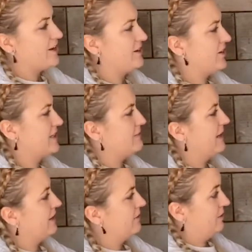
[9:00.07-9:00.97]
of looks a
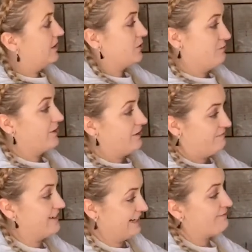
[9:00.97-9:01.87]
bit, well, it looks
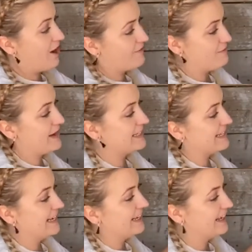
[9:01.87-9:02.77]
really rather
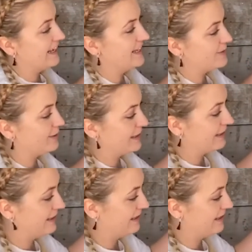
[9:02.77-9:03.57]
messy as we're